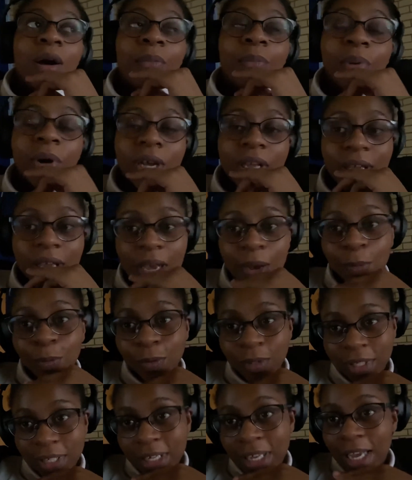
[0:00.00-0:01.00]
But yeah, we'll
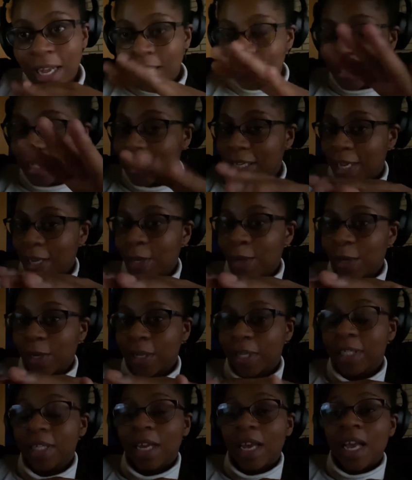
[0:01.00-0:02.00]
see how today
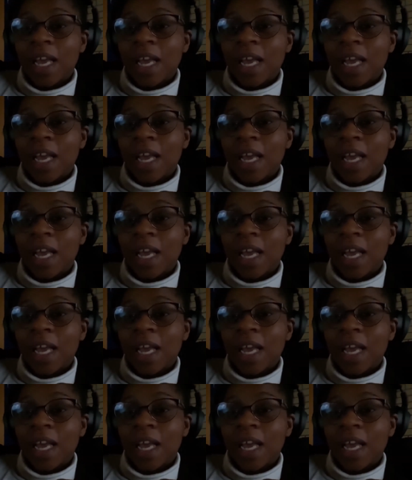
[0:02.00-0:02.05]
goes.